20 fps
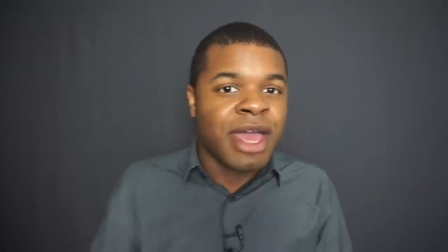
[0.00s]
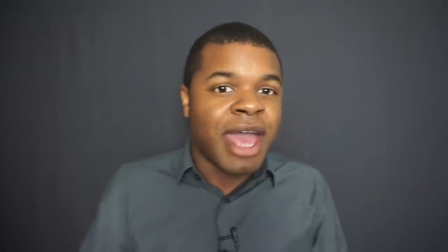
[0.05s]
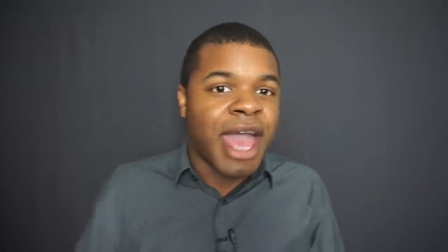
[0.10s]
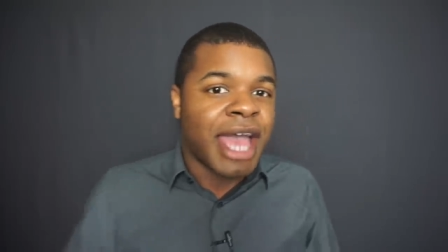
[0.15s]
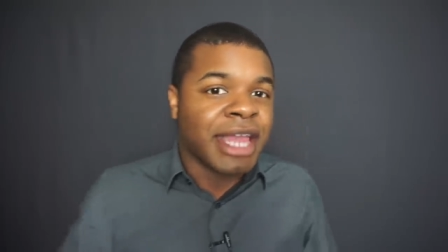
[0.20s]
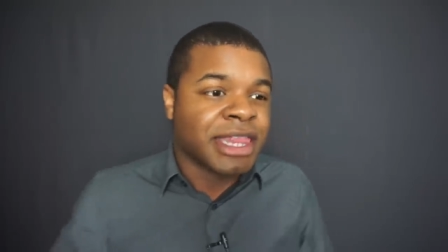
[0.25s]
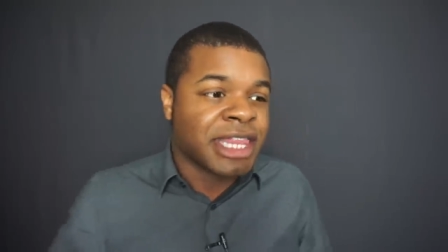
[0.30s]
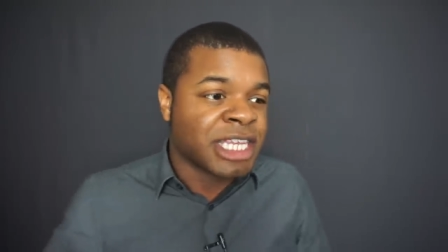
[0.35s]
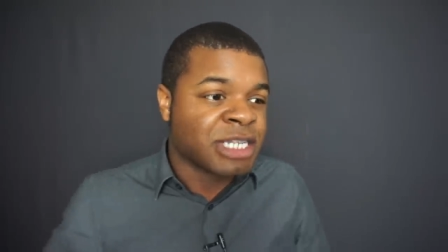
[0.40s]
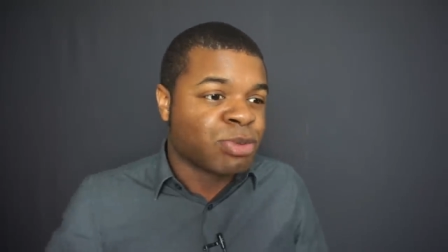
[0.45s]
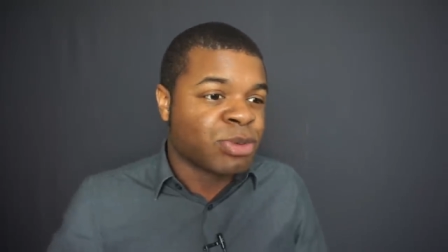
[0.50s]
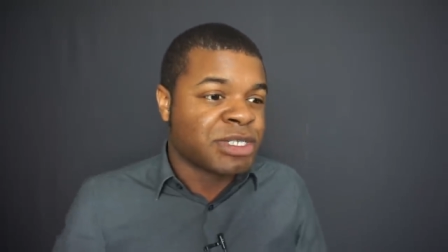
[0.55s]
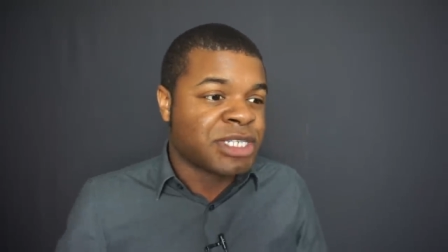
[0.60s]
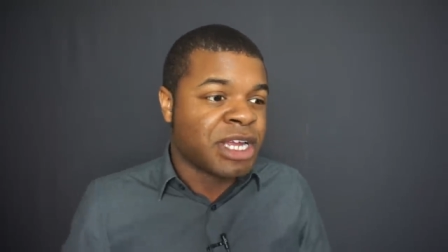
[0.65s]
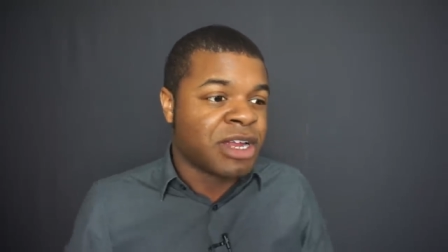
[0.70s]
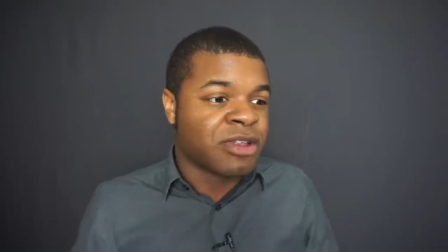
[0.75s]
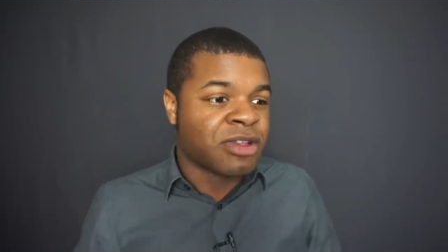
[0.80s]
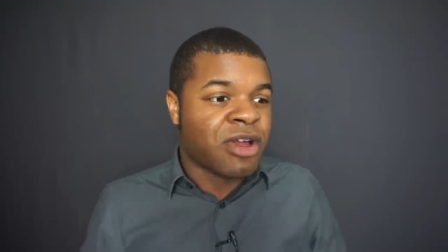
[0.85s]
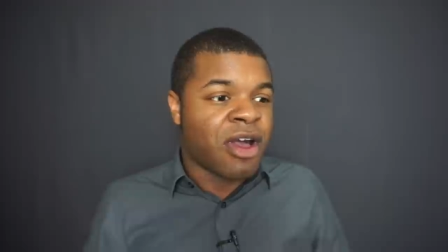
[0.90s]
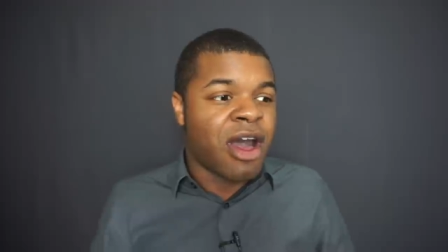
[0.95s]
at this
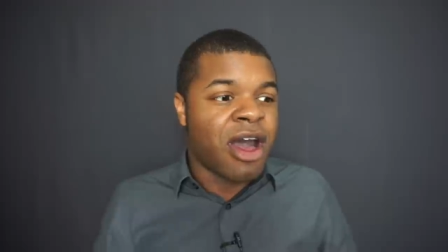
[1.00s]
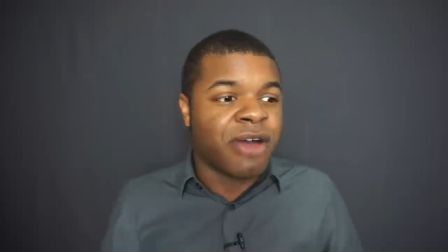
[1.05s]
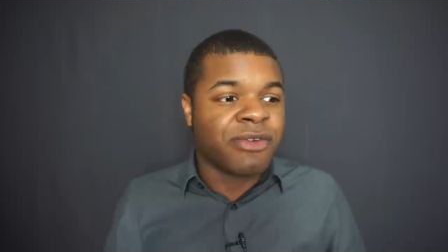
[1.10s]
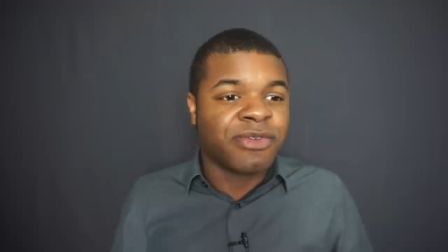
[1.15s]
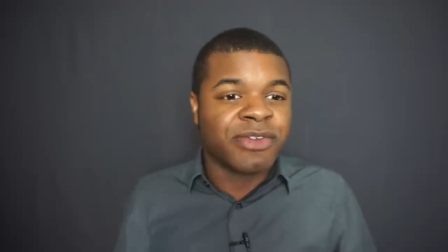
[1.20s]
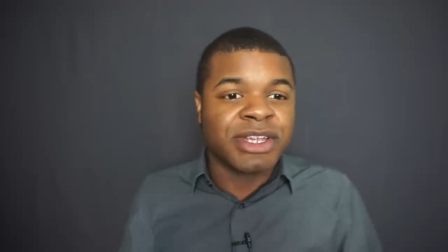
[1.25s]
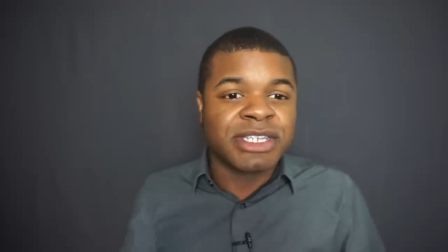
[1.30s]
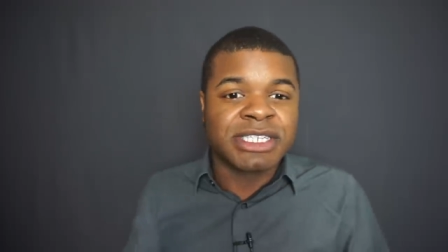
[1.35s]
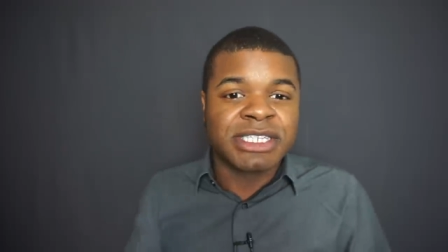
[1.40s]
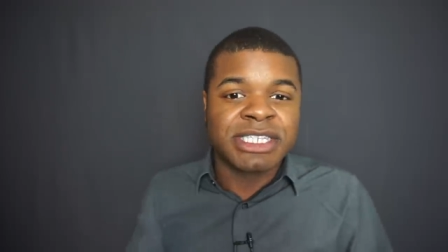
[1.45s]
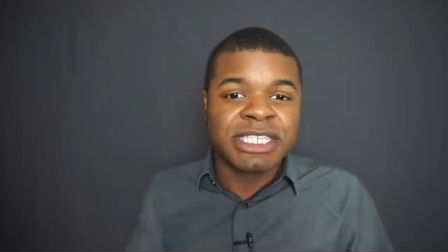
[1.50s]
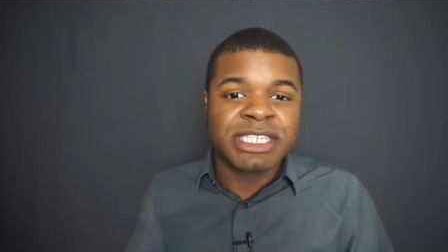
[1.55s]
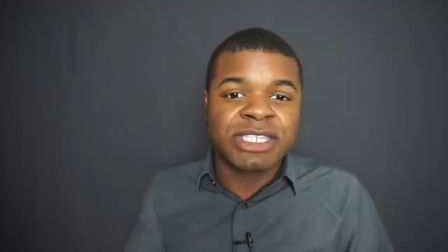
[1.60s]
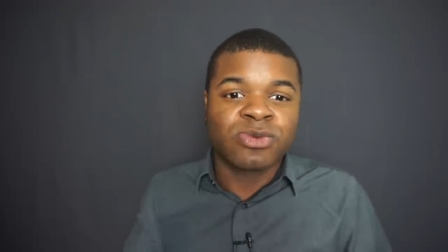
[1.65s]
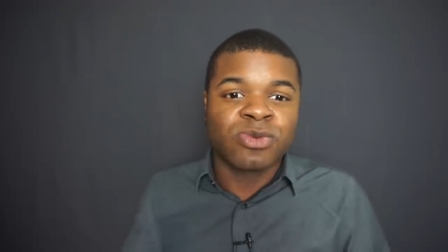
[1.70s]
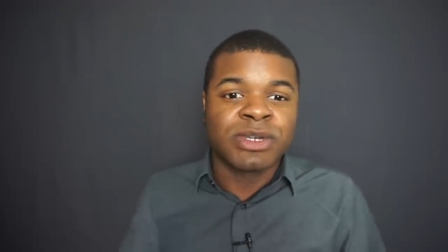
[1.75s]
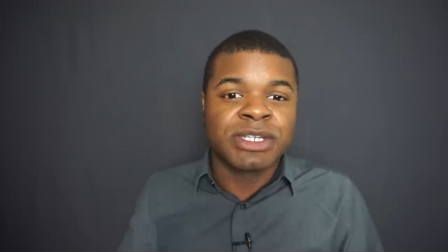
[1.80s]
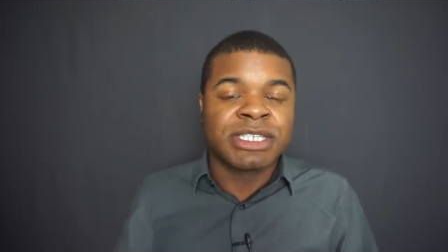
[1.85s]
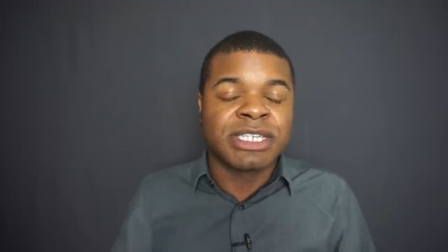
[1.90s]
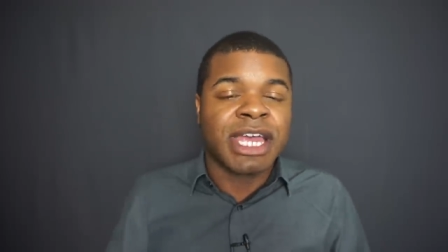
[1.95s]
particular office, this
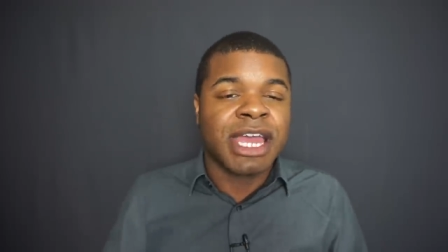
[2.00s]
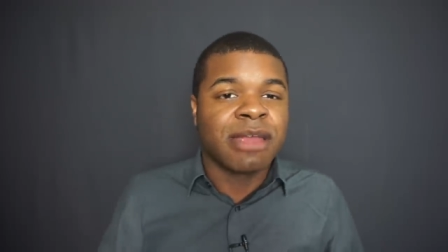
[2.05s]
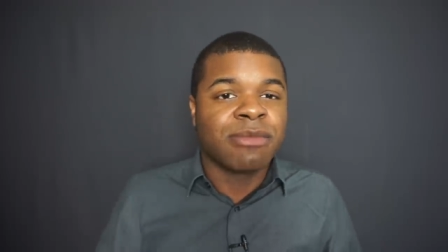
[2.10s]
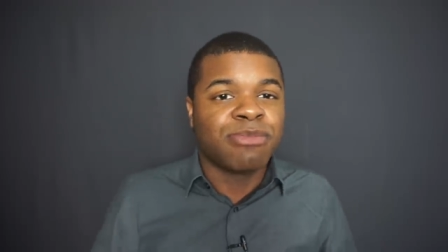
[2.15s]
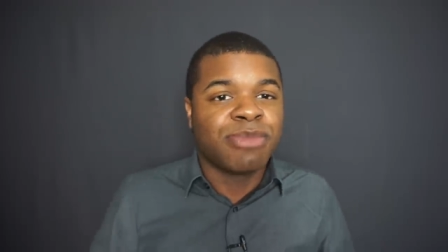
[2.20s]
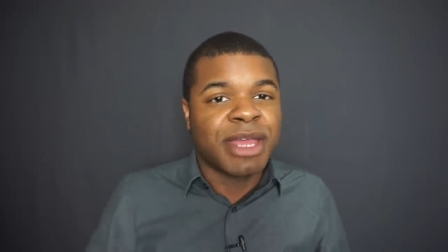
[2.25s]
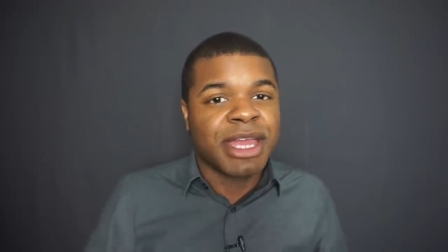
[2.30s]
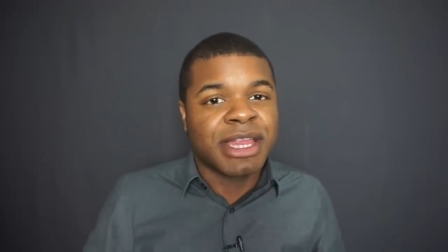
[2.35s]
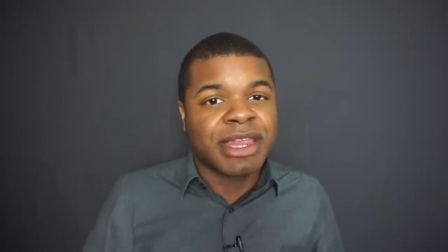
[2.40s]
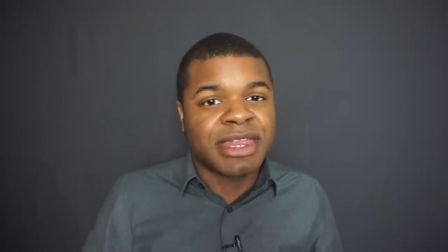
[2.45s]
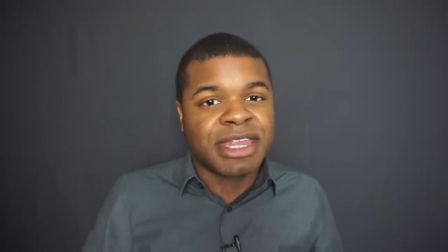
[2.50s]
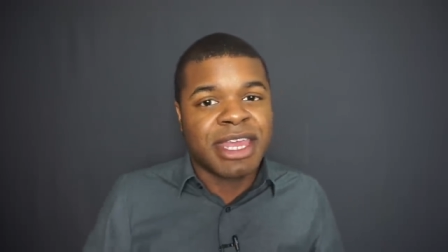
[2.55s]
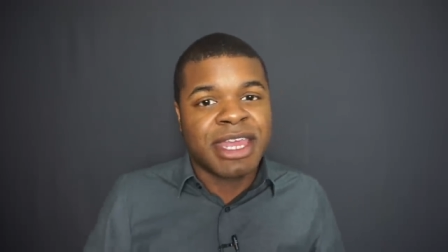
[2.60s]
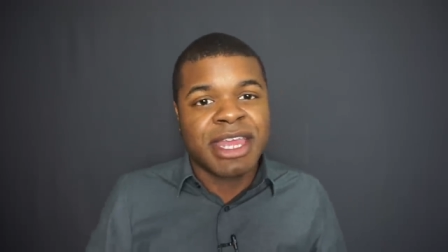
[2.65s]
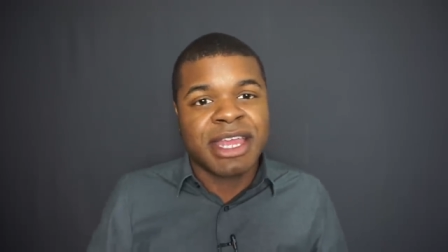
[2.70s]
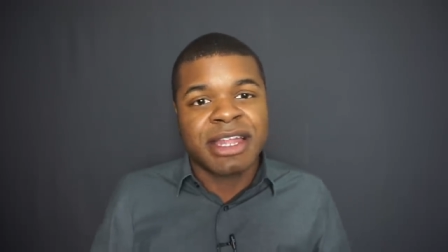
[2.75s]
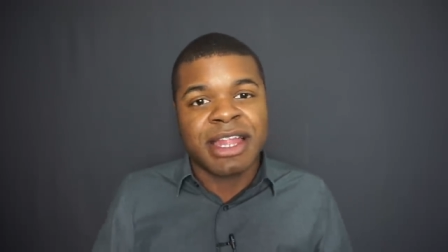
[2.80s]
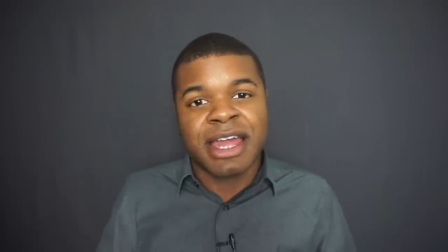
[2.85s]
was a big thing.